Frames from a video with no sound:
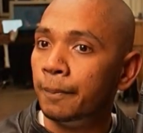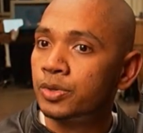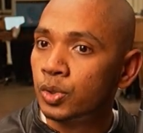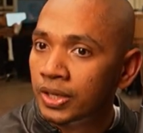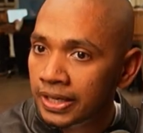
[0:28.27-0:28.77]

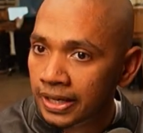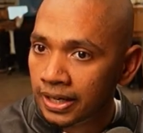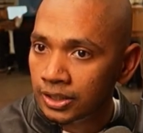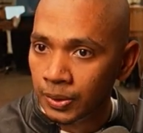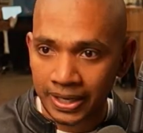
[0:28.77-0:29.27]
So
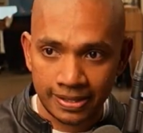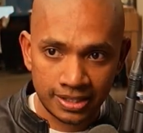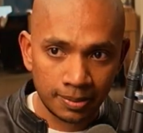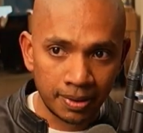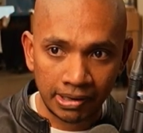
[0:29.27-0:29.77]
here you can
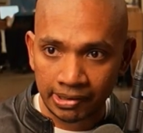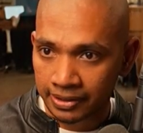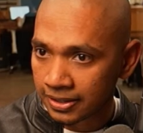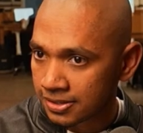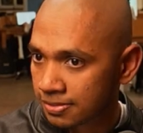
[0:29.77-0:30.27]
see
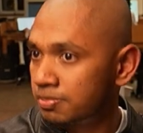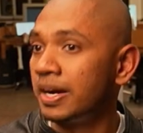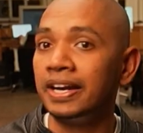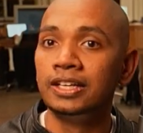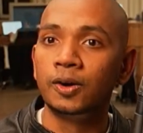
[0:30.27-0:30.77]
Marketrix
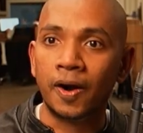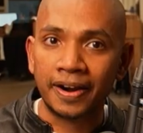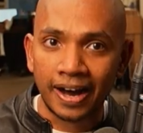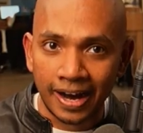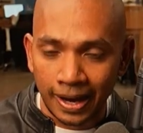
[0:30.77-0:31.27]
running
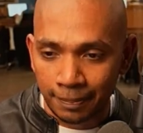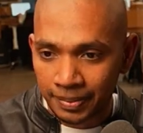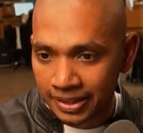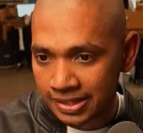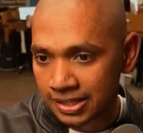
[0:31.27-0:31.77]
on our
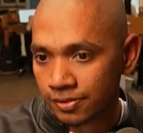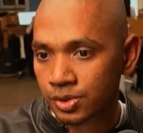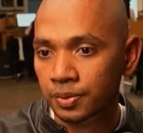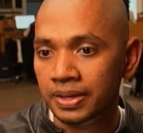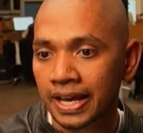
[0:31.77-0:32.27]
app itself.
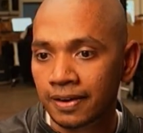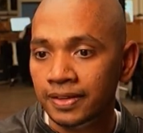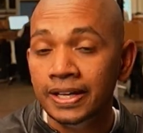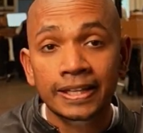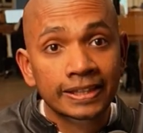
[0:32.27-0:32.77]
So we
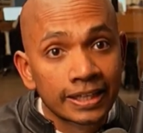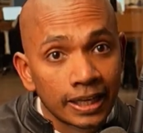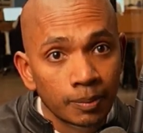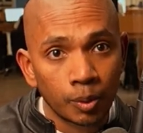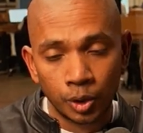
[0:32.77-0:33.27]
have
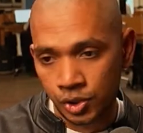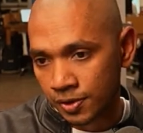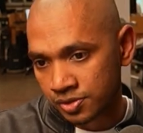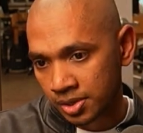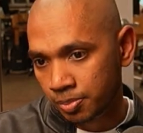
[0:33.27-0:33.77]
three
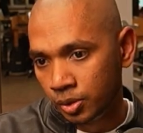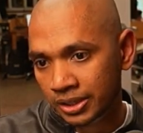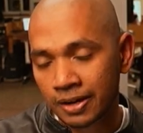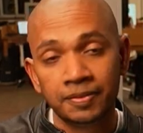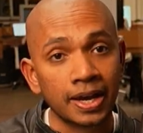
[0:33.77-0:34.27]
modes of
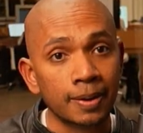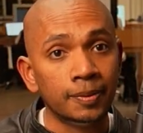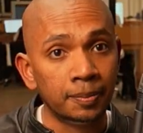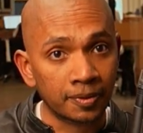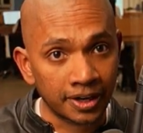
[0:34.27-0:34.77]
support that we are
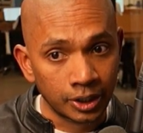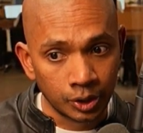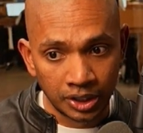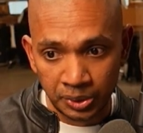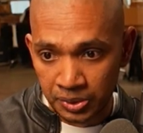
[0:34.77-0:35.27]
able to provide
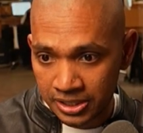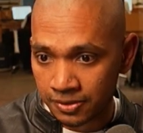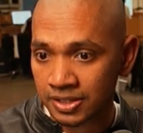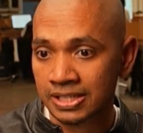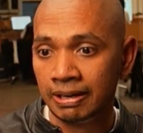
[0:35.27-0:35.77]
to your
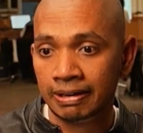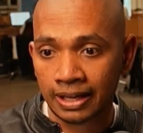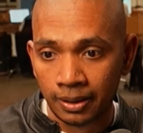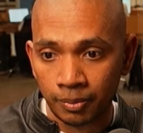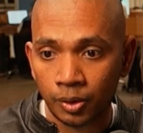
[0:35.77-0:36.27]
users, which is the
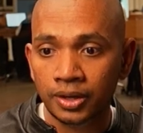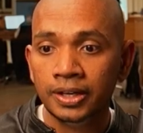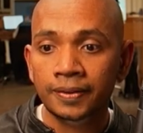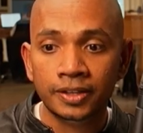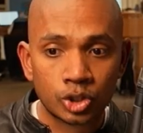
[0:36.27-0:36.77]
tell
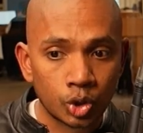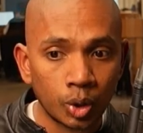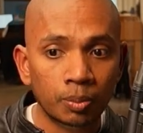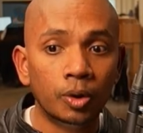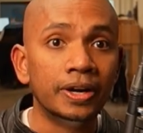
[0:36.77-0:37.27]
mode, the
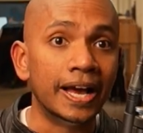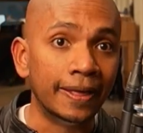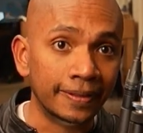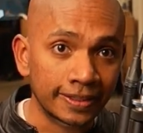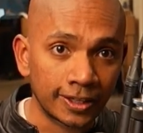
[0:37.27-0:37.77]
show mode,
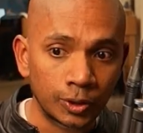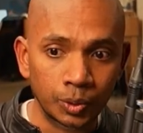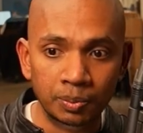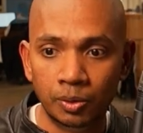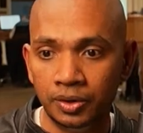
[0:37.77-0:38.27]
and then the
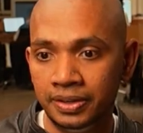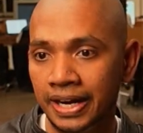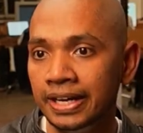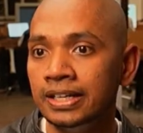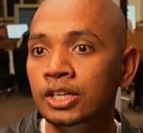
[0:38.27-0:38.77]
do mode,
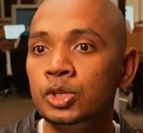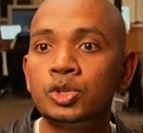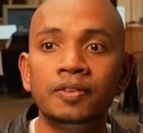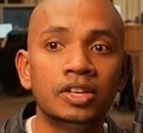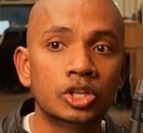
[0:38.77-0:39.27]
right?
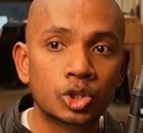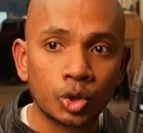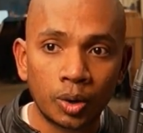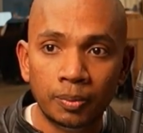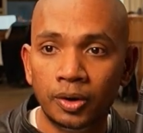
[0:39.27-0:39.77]
So if it's the
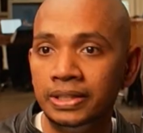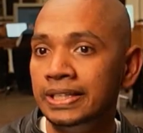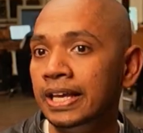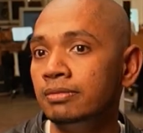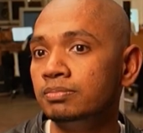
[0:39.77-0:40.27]
show
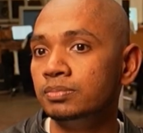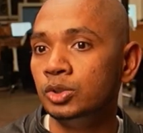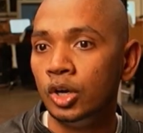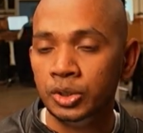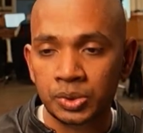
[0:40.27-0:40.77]
mode, then
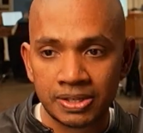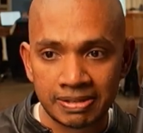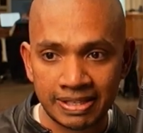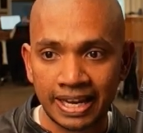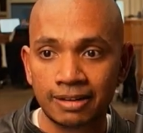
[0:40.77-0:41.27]
your
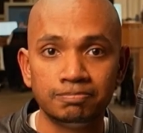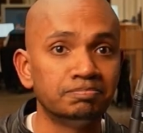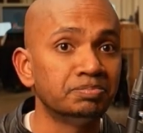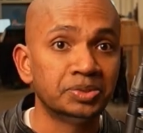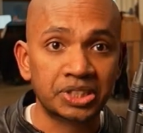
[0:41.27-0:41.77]
users
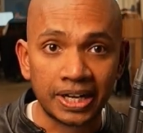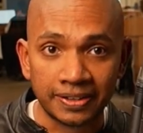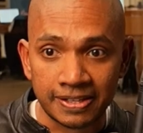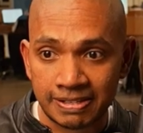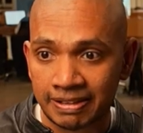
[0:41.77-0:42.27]
can
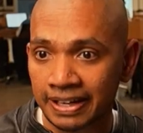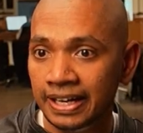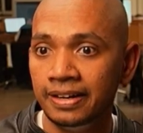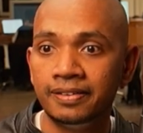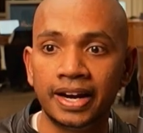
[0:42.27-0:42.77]
share the
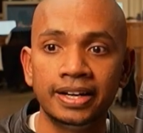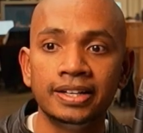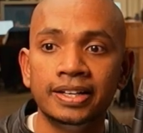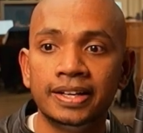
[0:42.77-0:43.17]
screen, right?